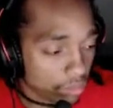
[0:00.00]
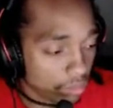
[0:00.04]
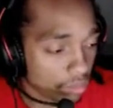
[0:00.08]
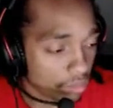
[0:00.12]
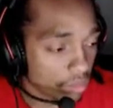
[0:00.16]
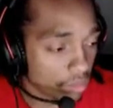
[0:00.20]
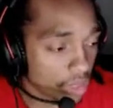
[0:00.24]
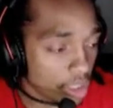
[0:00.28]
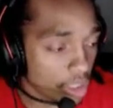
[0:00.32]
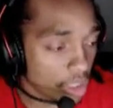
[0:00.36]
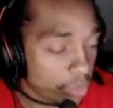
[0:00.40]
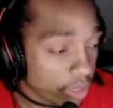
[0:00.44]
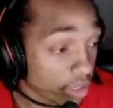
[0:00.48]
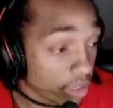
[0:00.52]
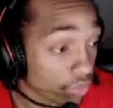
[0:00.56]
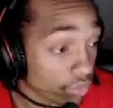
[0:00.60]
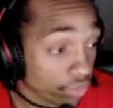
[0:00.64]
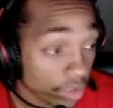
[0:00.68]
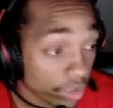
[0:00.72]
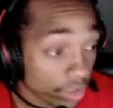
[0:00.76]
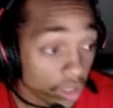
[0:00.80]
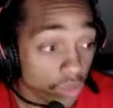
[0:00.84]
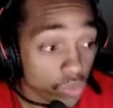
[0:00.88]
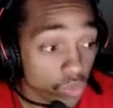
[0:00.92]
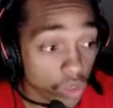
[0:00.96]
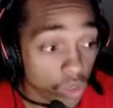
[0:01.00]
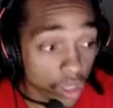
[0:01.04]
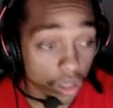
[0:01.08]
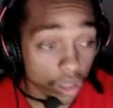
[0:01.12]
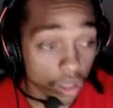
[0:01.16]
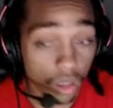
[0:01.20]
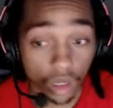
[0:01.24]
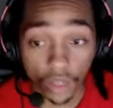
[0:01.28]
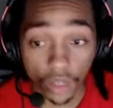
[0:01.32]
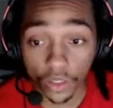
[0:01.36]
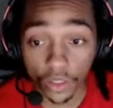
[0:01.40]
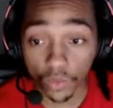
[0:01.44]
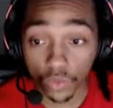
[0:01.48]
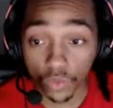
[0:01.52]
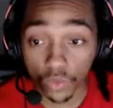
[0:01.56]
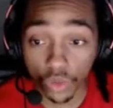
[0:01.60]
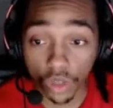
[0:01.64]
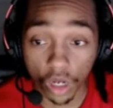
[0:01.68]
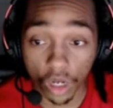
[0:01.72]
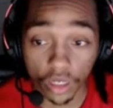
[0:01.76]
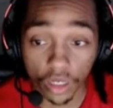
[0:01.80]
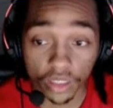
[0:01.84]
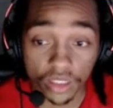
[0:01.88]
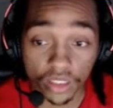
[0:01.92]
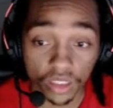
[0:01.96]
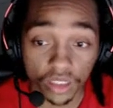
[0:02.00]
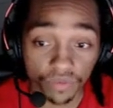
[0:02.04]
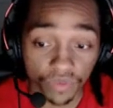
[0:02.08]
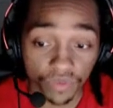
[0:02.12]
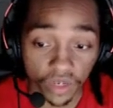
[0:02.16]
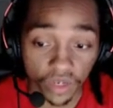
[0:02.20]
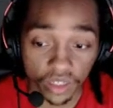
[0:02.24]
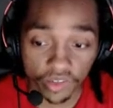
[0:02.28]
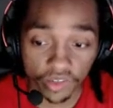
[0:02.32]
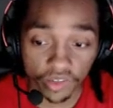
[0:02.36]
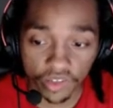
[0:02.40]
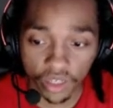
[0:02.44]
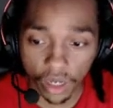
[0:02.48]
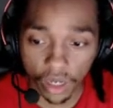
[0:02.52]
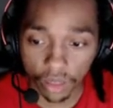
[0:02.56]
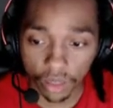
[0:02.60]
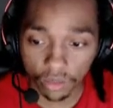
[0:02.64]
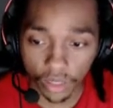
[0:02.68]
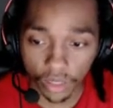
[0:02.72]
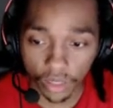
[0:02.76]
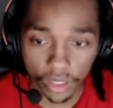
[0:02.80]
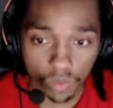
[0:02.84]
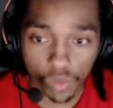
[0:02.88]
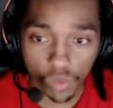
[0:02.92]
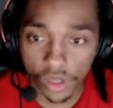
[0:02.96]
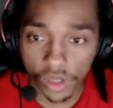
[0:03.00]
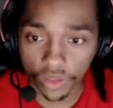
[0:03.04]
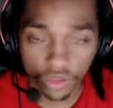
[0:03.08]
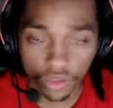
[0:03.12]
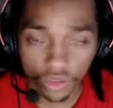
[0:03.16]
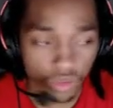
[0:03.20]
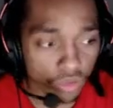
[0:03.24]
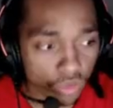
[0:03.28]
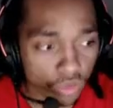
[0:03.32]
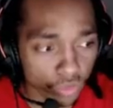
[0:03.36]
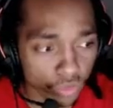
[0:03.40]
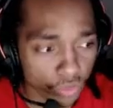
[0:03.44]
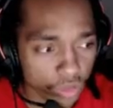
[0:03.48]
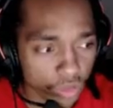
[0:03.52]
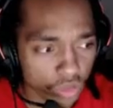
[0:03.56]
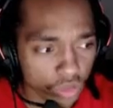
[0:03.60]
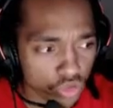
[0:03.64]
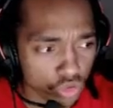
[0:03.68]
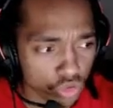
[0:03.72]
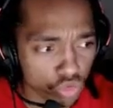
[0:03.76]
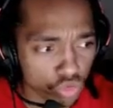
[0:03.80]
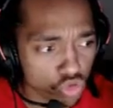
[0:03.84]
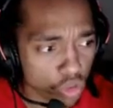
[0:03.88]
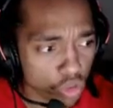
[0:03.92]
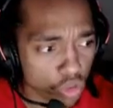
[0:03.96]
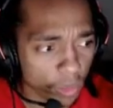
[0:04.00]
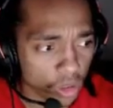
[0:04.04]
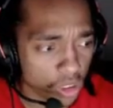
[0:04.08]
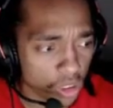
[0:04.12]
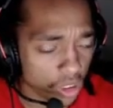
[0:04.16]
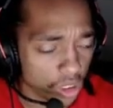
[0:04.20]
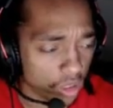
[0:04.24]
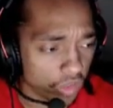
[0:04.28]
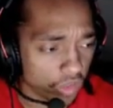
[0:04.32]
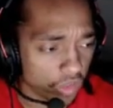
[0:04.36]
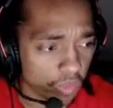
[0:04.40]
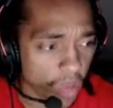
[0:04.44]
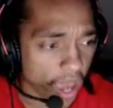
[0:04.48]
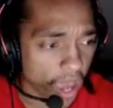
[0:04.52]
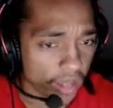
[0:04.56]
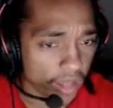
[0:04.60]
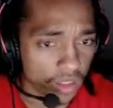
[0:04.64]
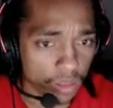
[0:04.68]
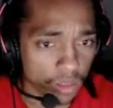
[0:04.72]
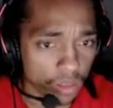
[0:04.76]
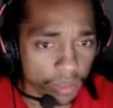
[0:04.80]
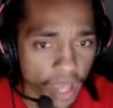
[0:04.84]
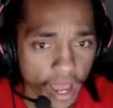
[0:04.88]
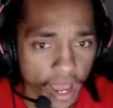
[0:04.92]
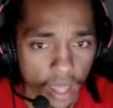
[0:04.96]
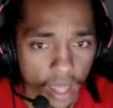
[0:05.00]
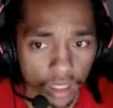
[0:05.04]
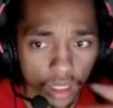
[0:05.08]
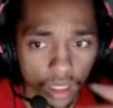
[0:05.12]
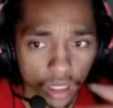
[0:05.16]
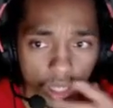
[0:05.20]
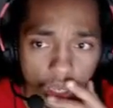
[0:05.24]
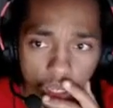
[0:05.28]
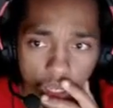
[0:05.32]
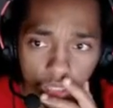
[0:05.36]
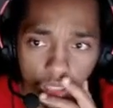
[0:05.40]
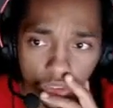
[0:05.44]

He played really well on the Wukong and team fights. He got like what two triple kills back to back.